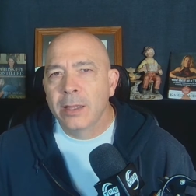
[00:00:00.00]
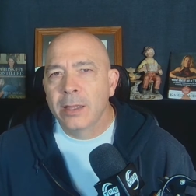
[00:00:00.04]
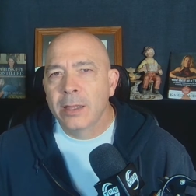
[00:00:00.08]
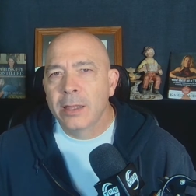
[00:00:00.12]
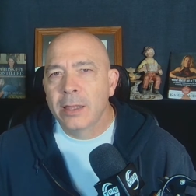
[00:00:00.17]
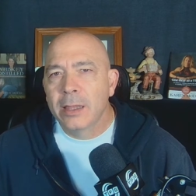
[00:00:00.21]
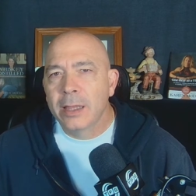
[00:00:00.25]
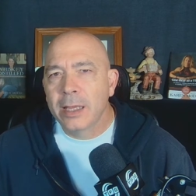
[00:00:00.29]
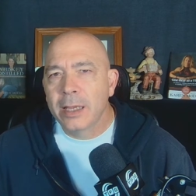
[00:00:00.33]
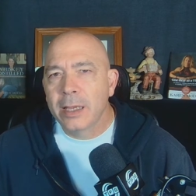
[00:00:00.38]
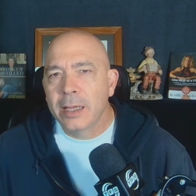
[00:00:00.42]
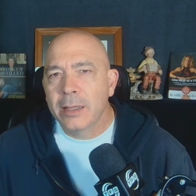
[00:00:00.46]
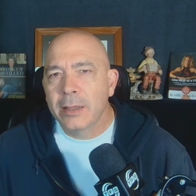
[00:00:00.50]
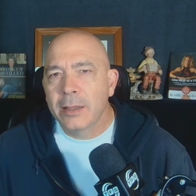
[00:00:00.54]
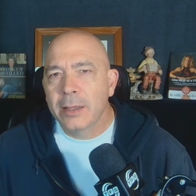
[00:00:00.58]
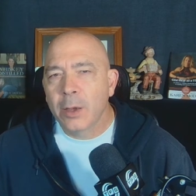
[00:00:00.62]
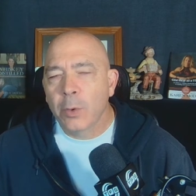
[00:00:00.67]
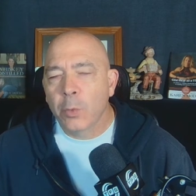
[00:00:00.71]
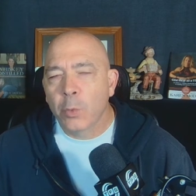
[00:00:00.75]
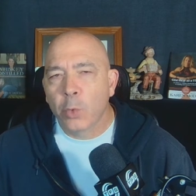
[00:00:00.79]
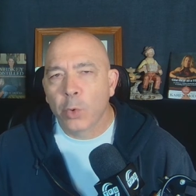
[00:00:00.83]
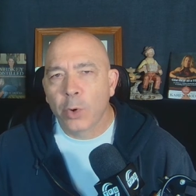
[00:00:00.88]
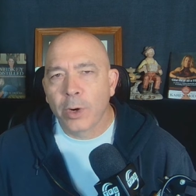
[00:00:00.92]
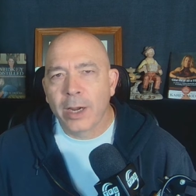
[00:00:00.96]
think that
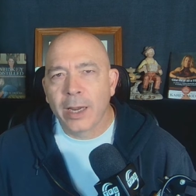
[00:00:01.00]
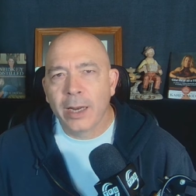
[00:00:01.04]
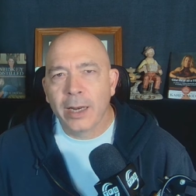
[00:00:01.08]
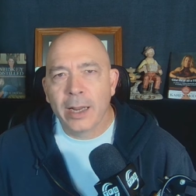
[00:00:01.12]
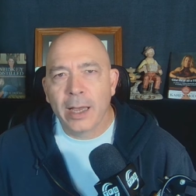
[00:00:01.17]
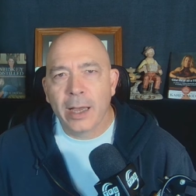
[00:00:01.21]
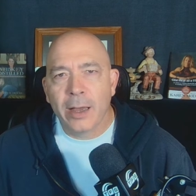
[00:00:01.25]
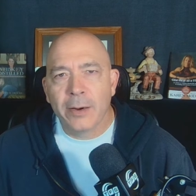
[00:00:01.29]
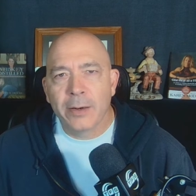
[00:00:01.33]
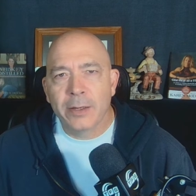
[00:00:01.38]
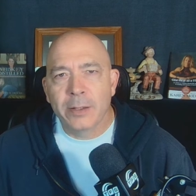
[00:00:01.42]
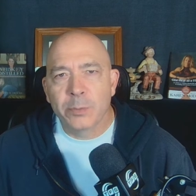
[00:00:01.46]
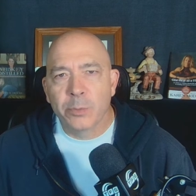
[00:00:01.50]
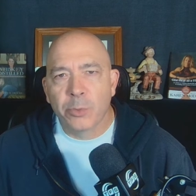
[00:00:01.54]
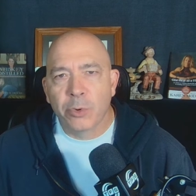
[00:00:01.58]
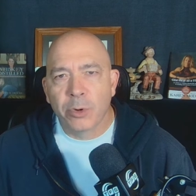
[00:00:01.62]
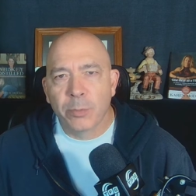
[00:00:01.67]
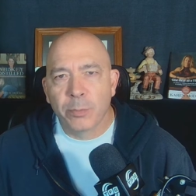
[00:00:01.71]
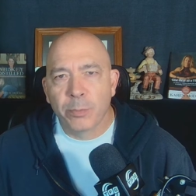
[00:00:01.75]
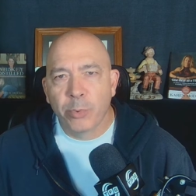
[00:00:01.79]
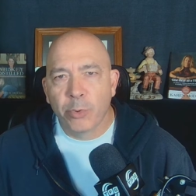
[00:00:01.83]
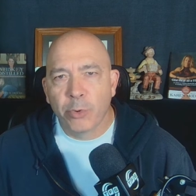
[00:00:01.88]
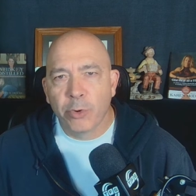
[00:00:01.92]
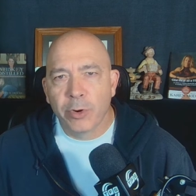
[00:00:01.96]
working out is more
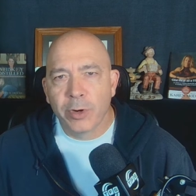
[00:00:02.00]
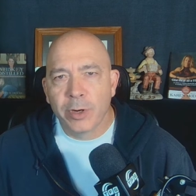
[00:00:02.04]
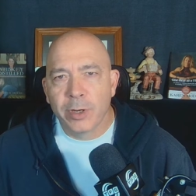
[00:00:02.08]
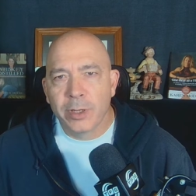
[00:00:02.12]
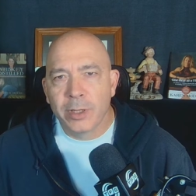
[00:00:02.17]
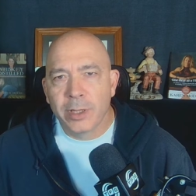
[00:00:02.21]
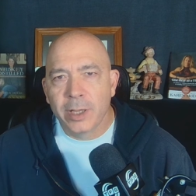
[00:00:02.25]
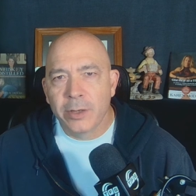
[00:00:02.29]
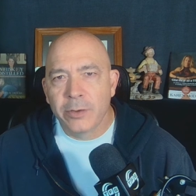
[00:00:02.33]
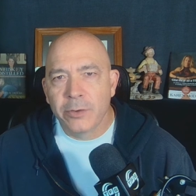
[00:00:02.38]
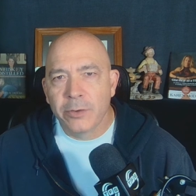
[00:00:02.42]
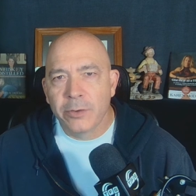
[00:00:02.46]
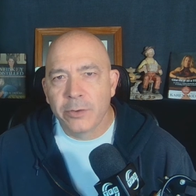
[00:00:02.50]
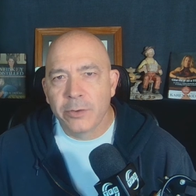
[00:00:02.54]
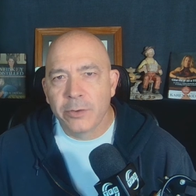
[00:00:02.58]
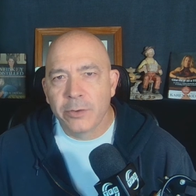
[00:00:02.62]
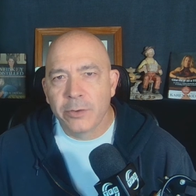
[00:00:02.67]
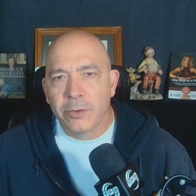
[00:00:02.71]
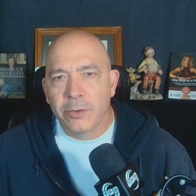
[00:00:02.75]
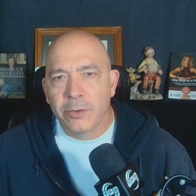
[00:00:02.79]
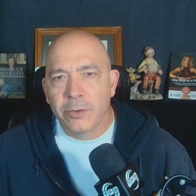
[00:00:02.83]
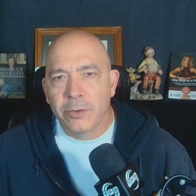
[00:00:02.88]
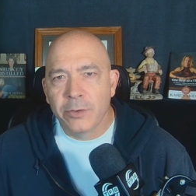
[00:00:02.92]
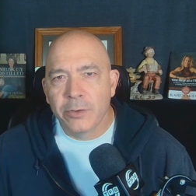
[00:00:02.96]
important than
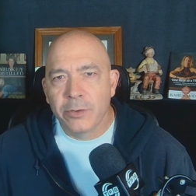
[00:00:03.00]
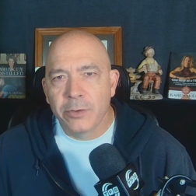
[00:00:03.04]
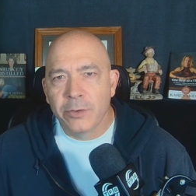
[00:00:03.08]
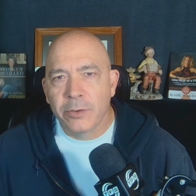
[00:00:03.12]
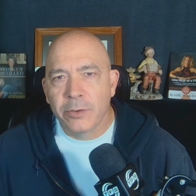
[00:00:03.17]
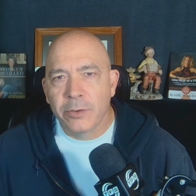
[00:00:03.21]
nutrition?